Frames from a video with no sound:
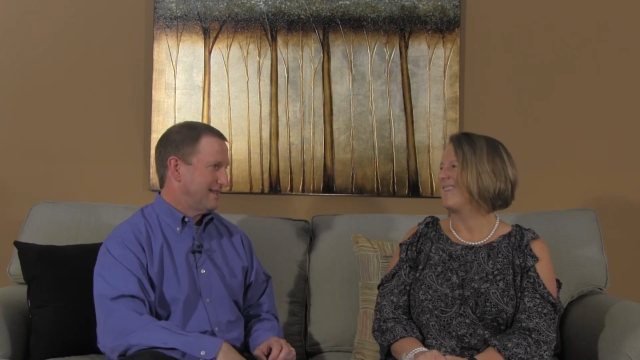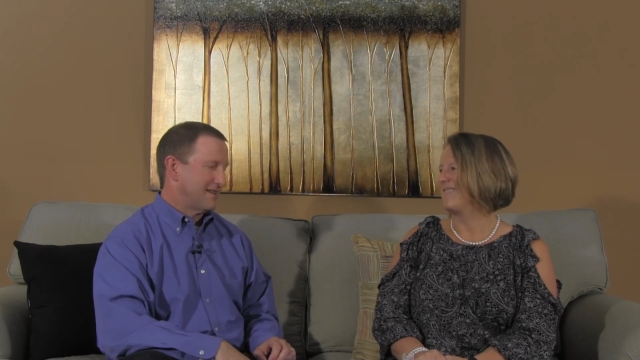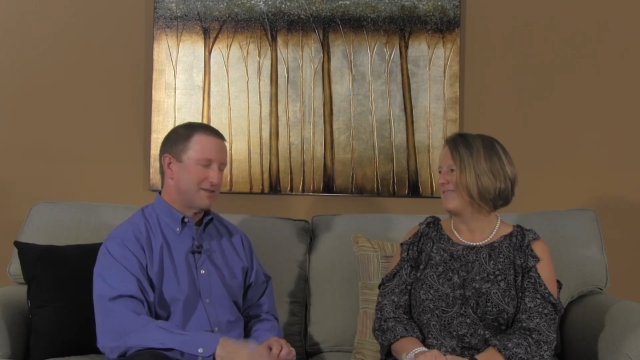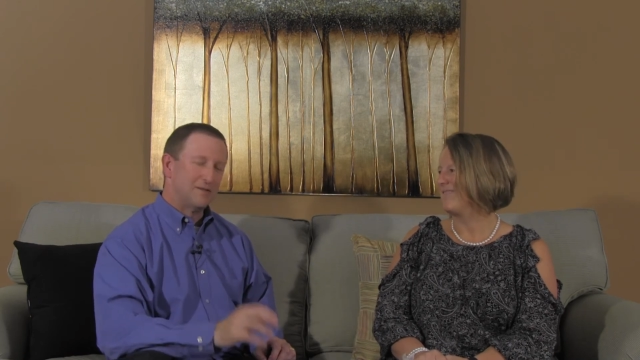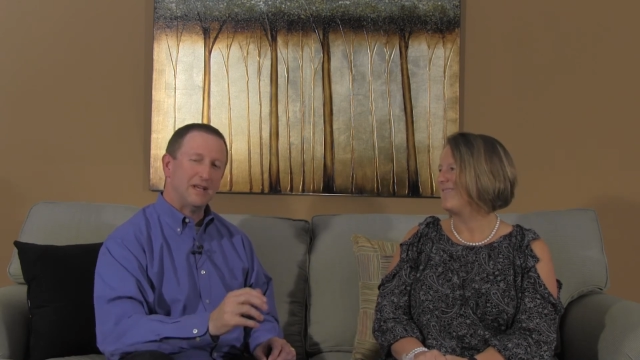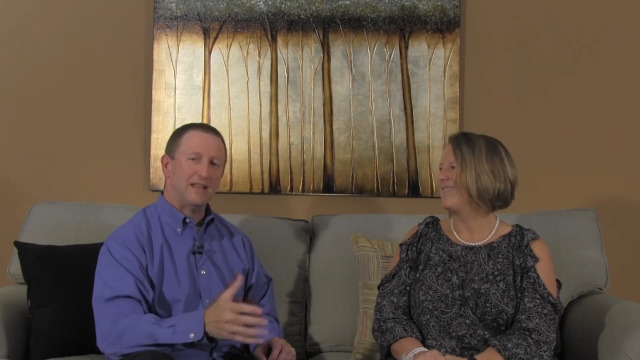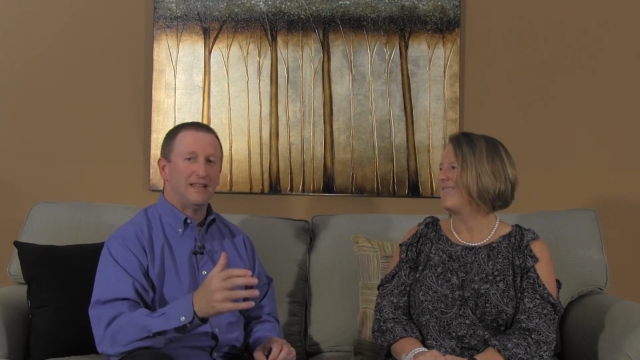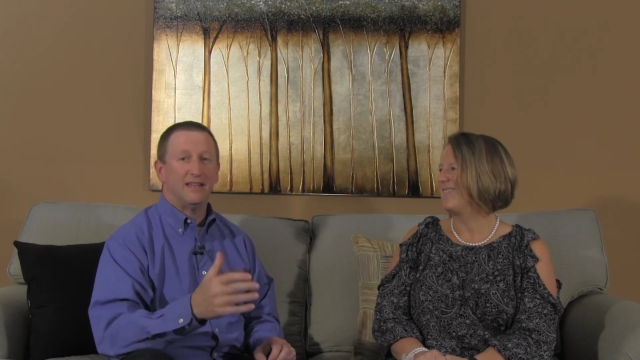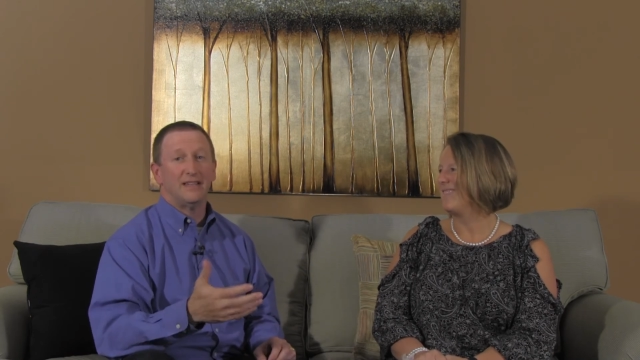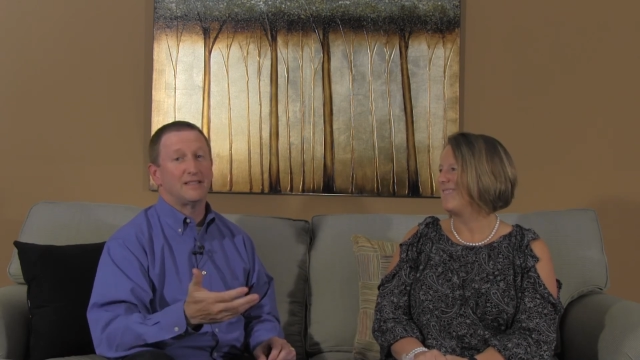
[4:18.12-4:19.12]
So,
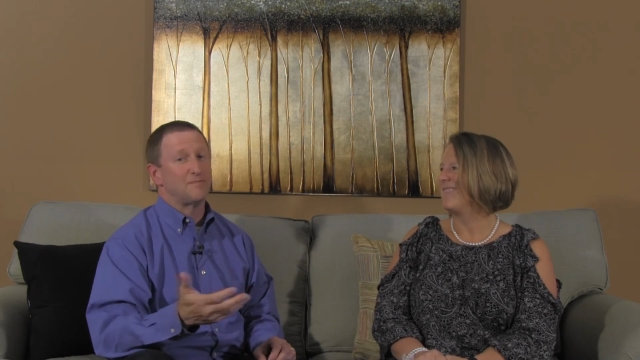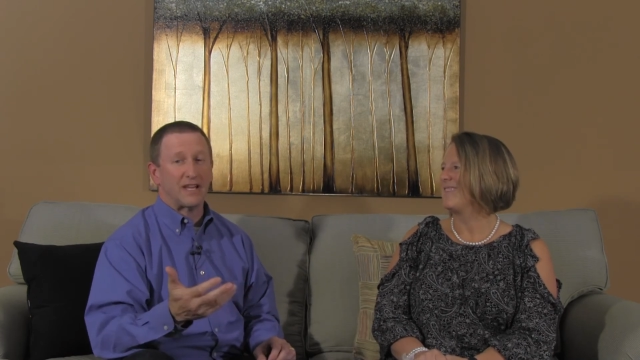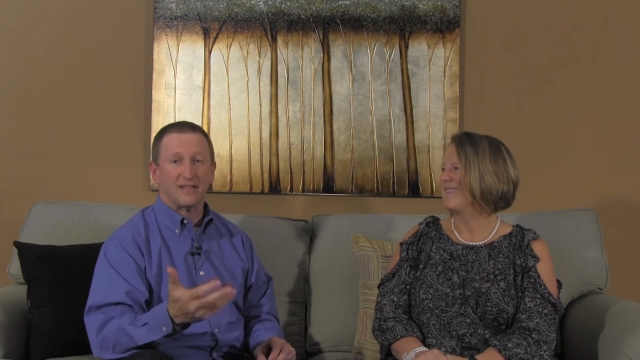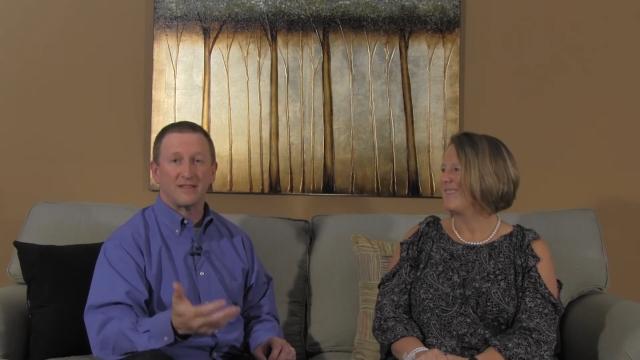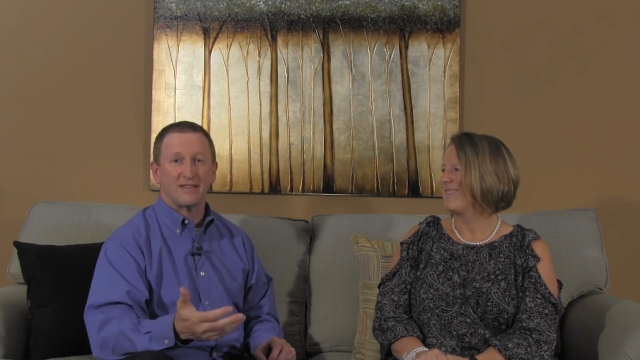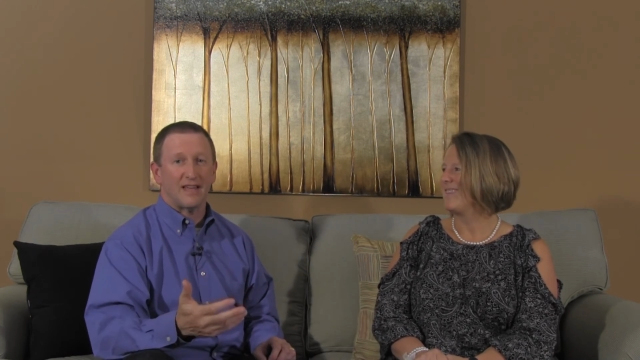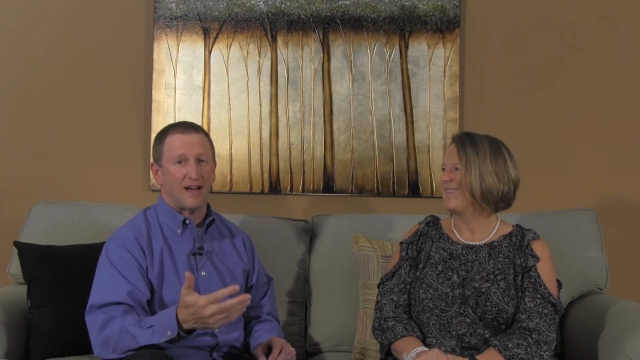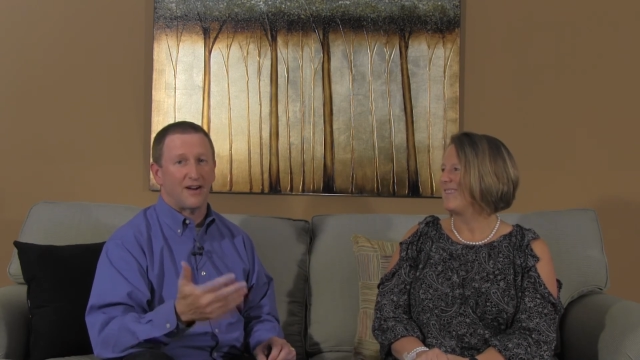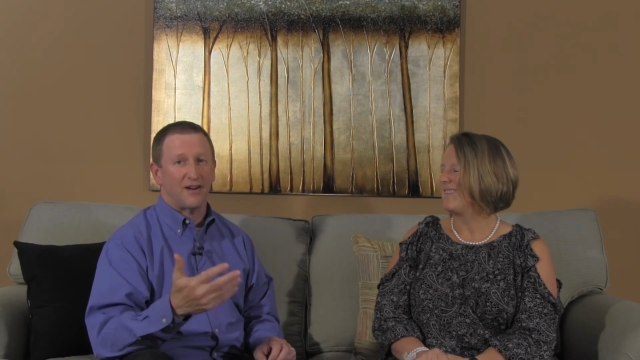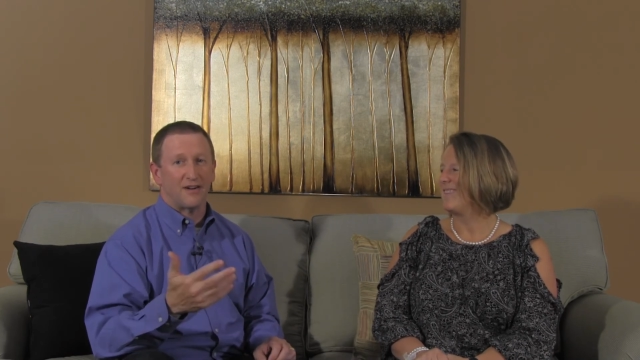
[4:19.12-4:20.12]
and it's because of
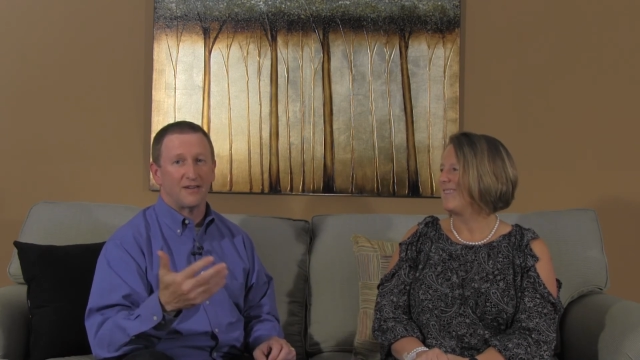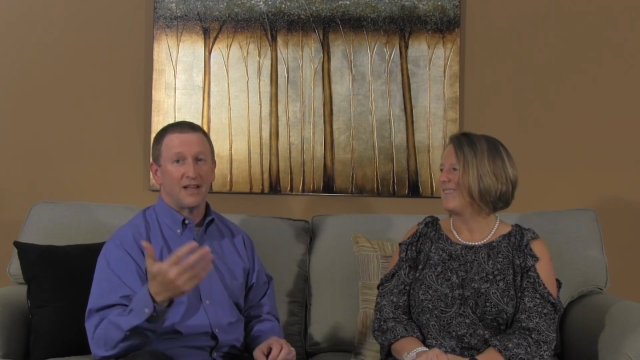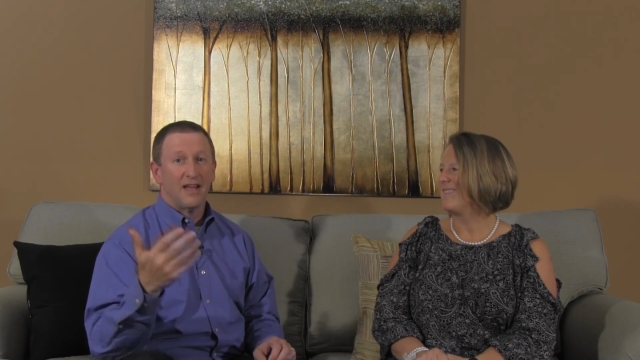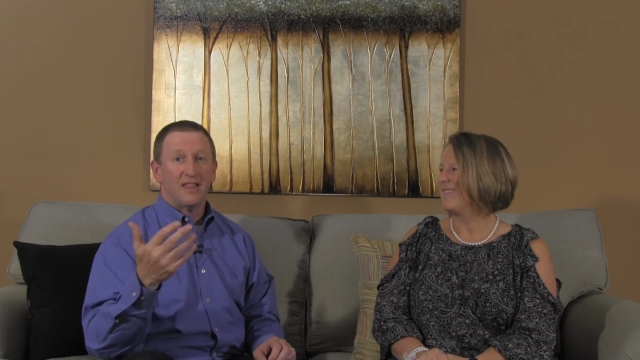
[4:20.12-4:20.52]
that heart